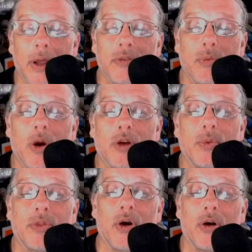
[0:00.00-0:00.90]
has worked
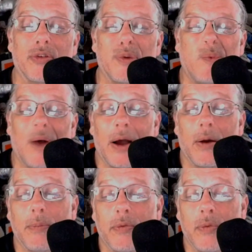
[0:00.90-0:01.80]
with Dogs in a
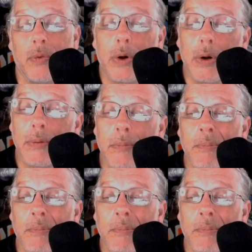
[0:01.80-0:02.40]
Pile before.